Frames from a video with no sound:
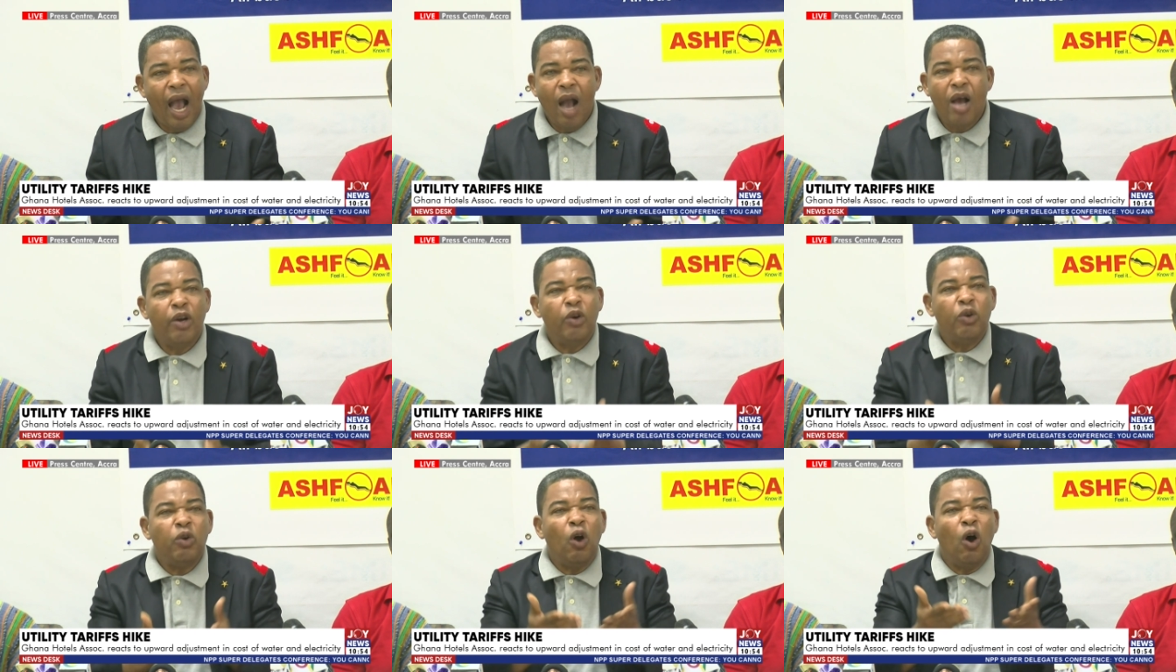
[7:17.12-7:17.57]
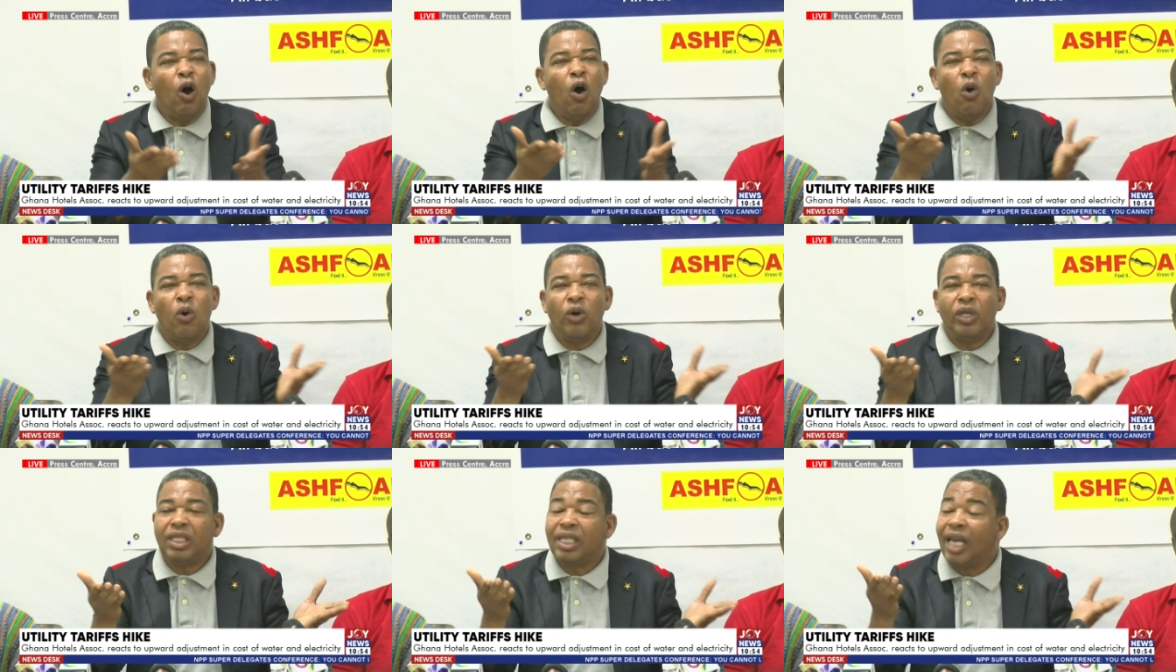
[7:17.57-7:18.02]
And
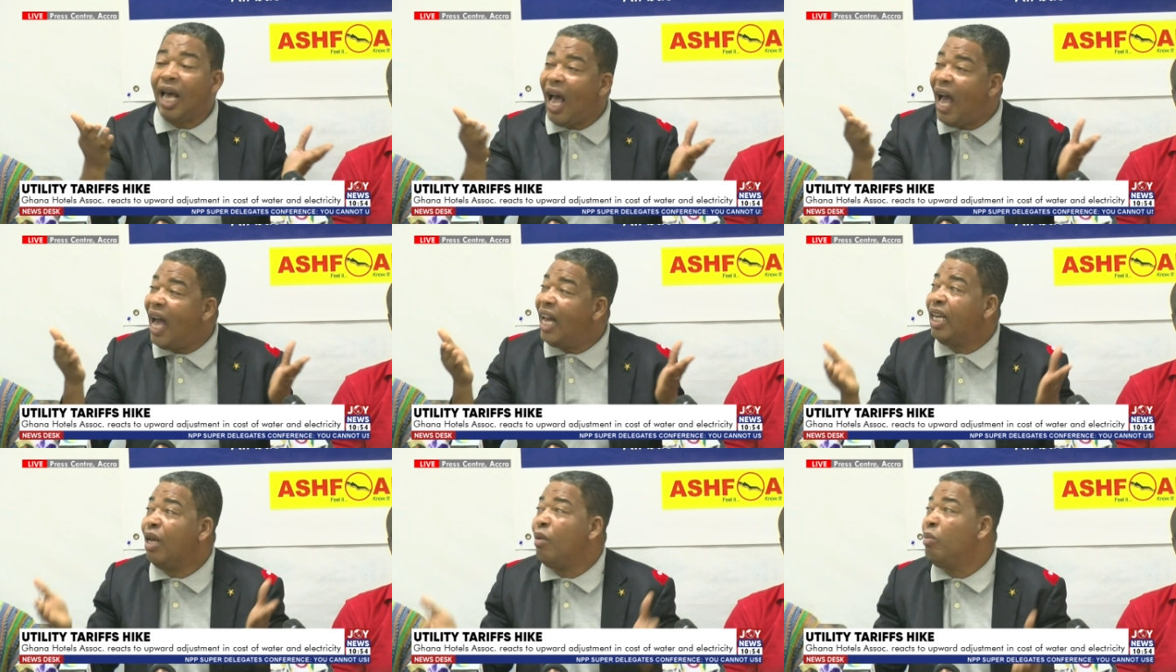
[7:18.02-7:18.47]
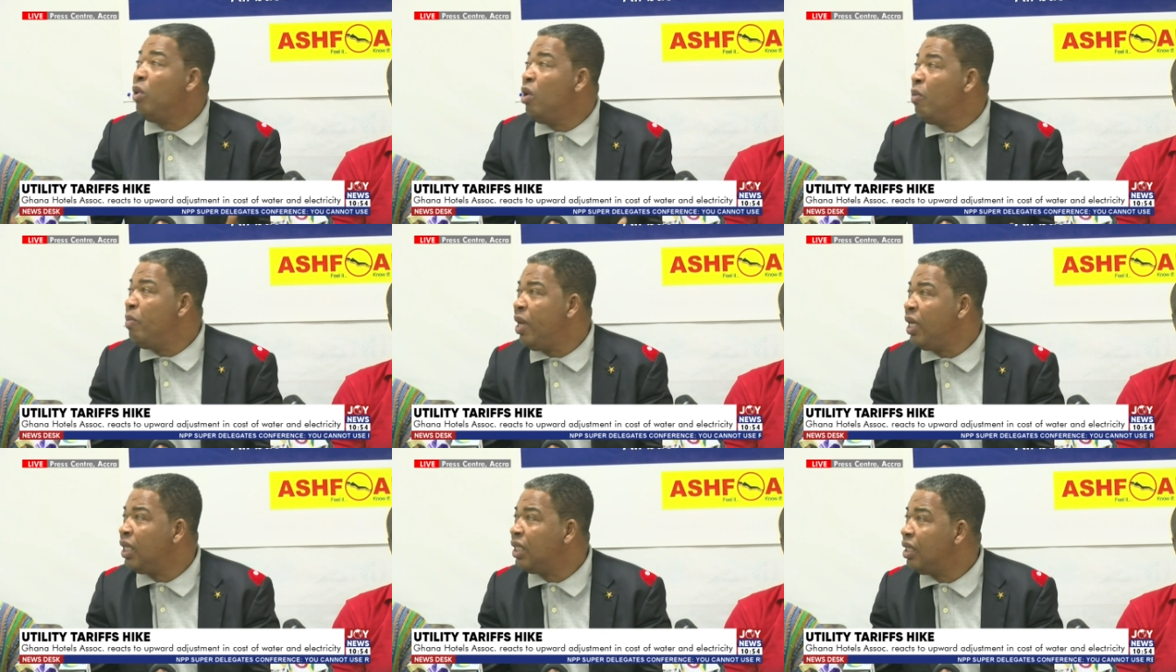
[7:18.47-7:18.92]
no hotel at the
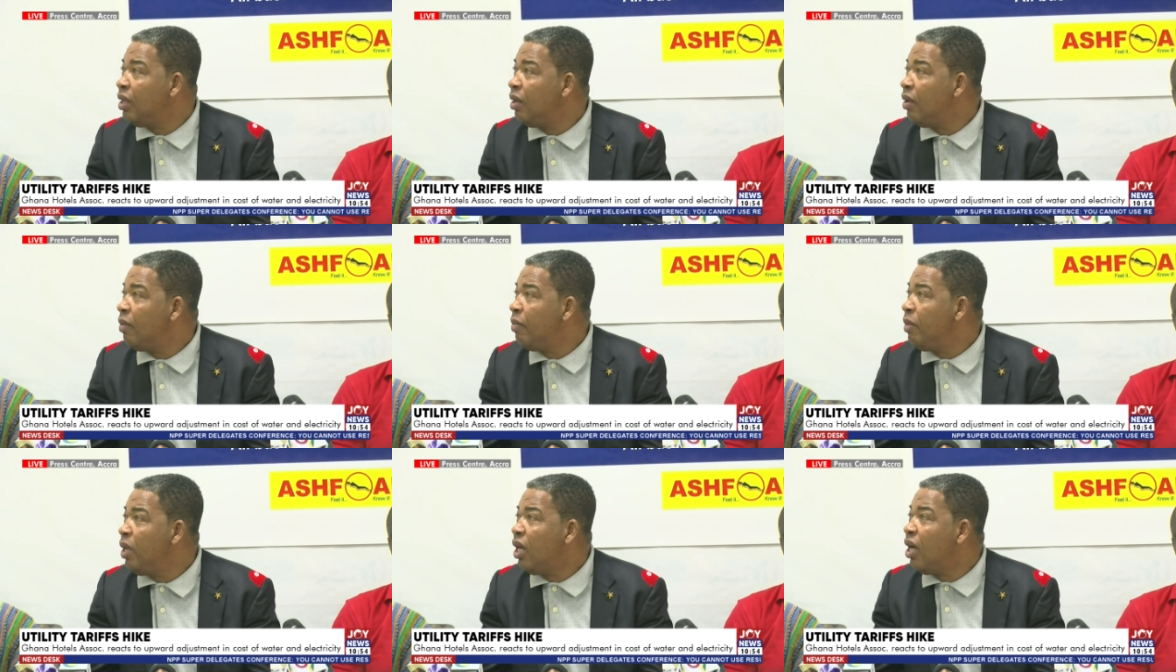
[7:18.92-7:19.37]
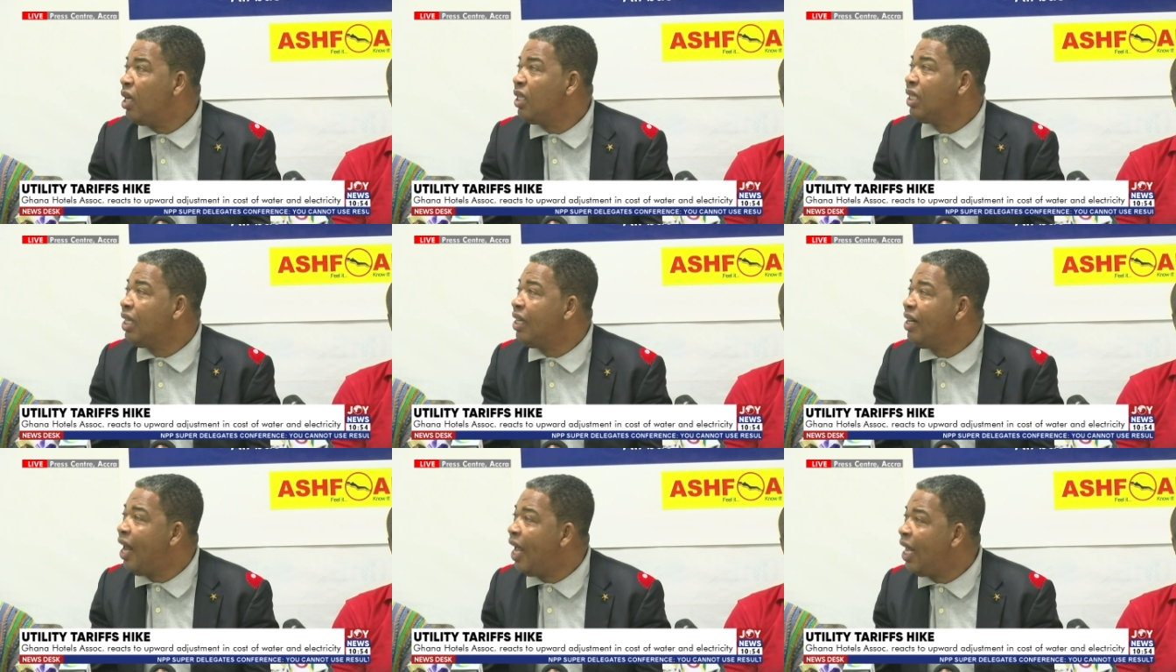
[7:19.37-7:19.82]
moment,
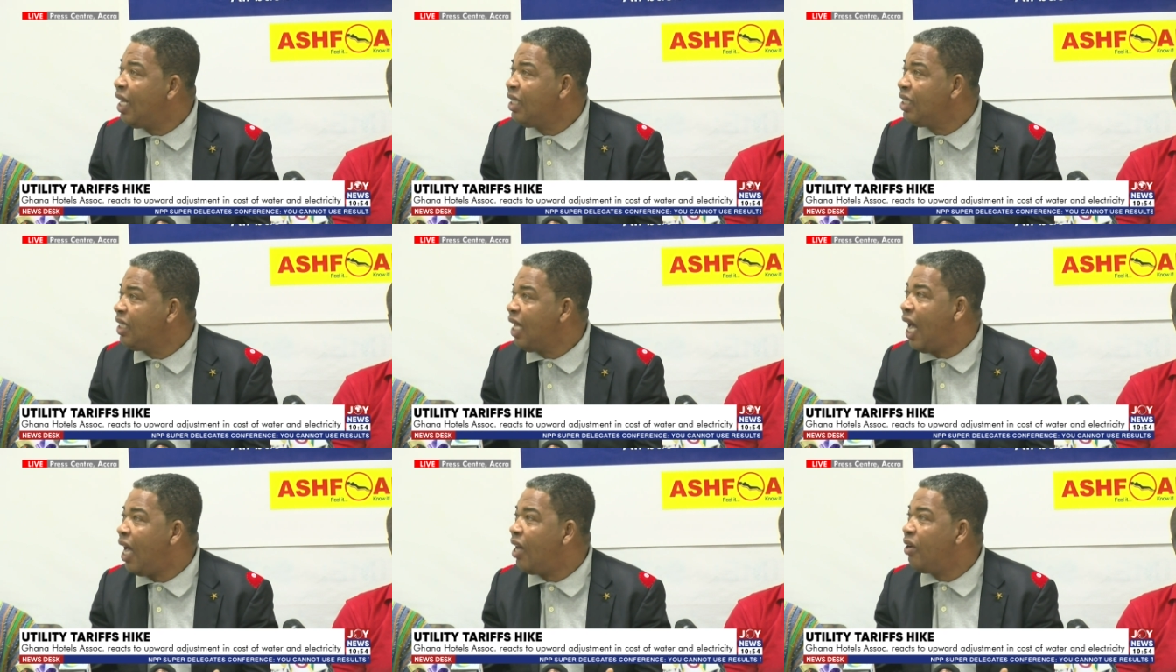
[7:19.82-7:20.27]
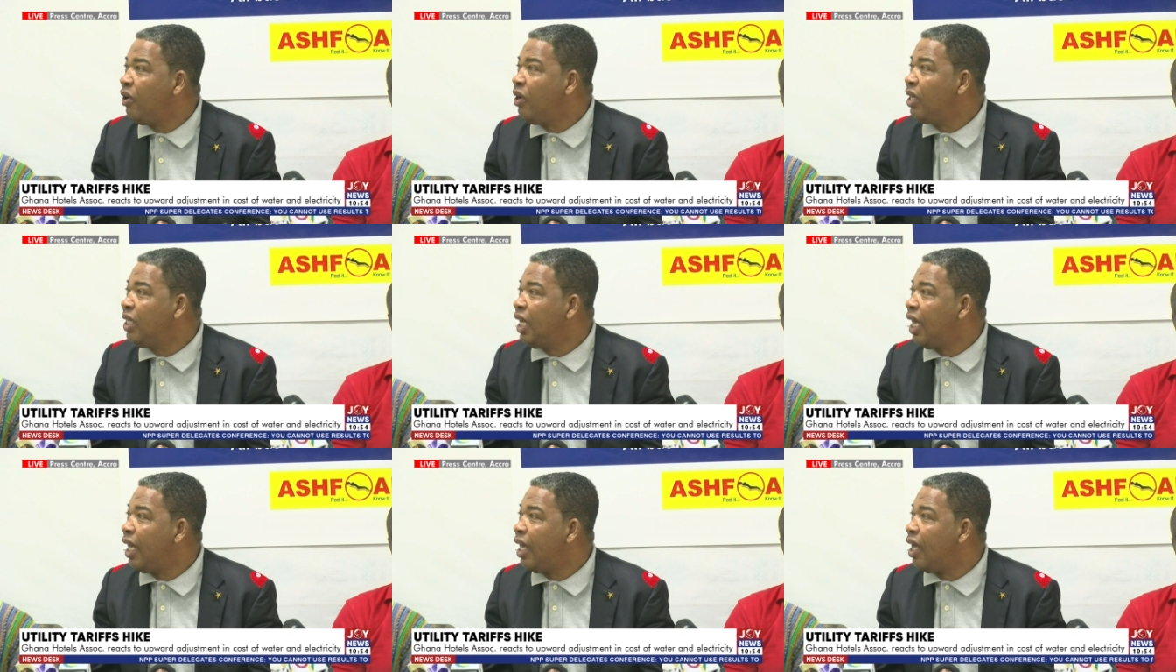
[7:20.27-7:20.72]
because clients are
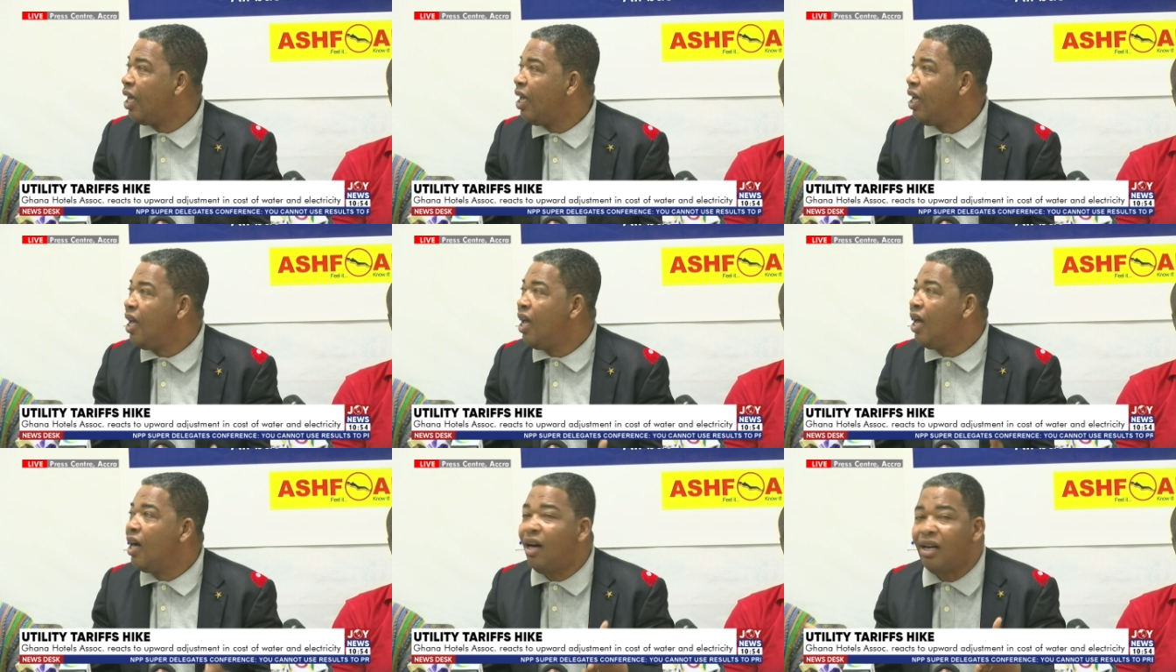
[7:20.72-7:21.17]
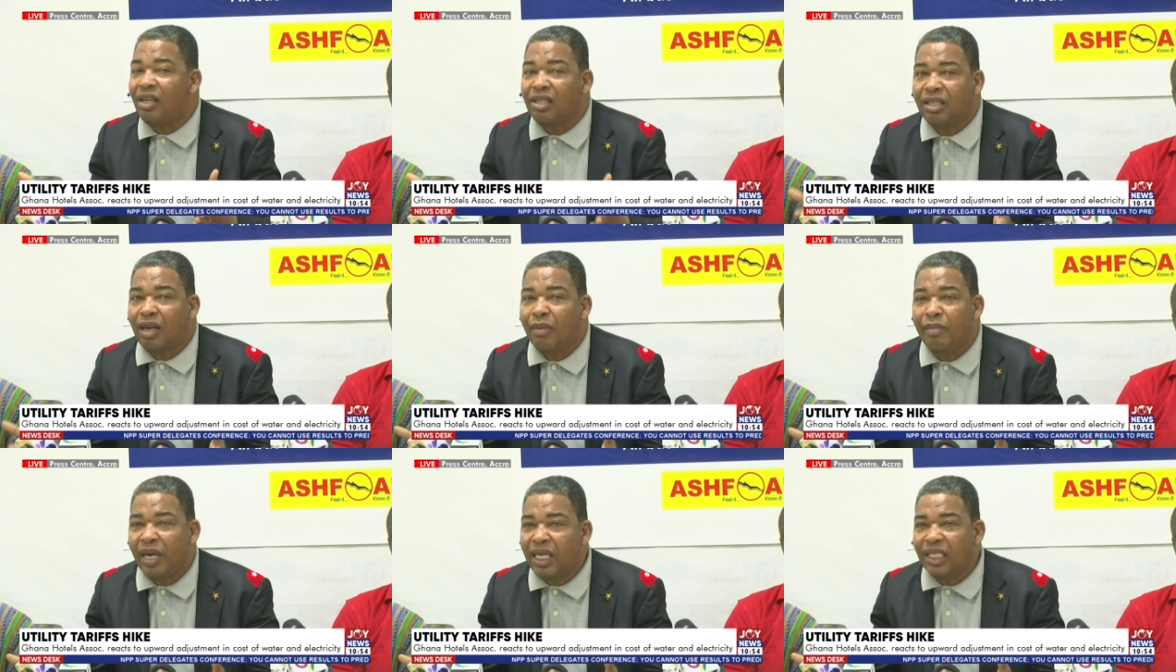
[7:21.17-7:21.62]
not there,
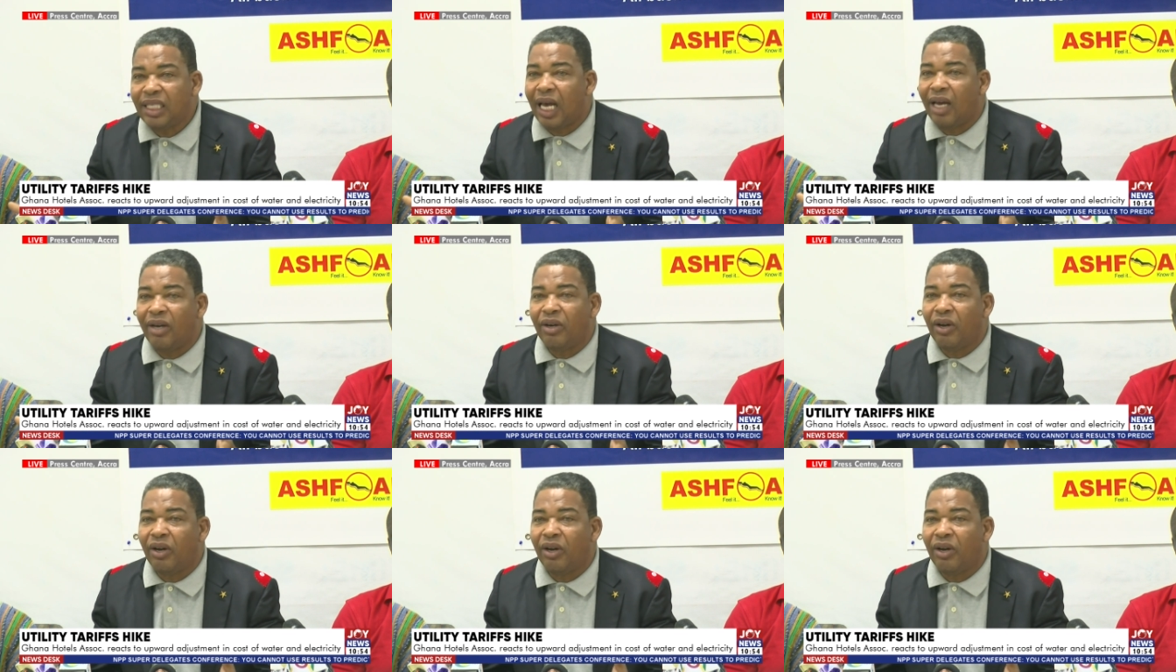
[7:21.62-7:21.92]
customers are not there.